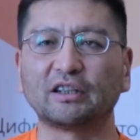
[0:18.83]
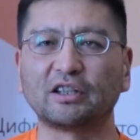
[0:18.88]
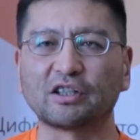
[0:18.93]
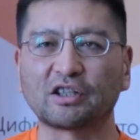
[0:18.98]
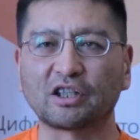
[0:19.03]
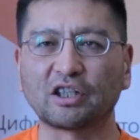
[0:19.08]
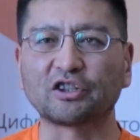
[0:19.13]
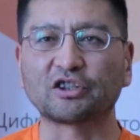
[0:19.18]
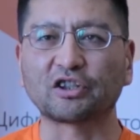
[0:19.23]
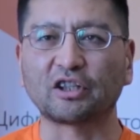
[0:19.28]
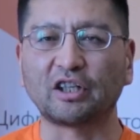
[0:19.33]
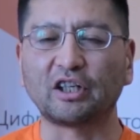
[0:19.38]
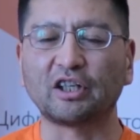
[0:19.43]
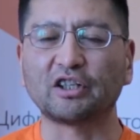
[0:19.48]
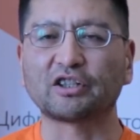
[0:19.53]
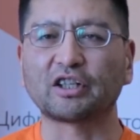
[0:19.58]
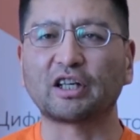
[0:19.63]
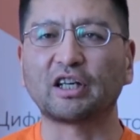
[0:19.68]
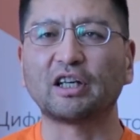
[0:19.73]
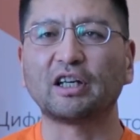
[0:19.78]
and in Central
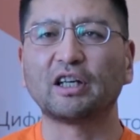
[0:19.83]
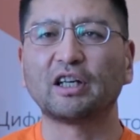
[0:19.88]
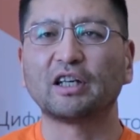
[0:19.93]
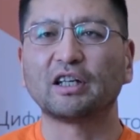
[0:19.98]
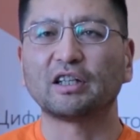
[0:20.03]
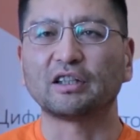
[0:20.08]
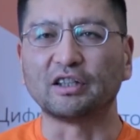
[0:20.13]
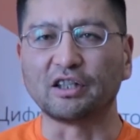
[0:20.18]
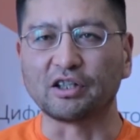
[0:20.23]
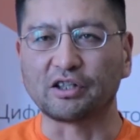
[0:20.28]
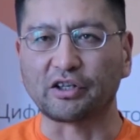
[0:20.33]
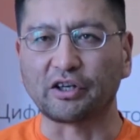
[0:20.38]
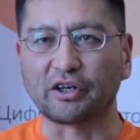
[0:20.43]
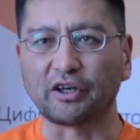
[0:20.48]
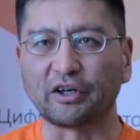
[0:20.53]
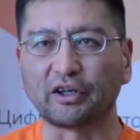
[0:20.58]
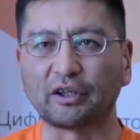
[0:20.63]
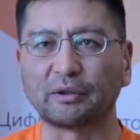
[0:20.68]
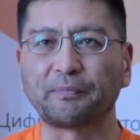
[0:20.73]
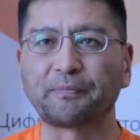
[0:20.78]
Asia this
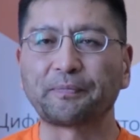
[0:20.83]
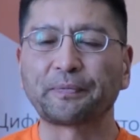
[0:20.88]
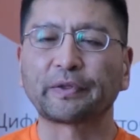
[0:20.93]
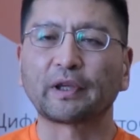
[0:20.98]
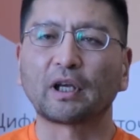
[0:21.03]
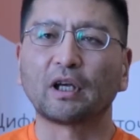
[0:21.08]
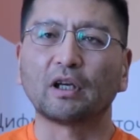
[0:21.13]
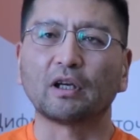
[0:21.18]
year.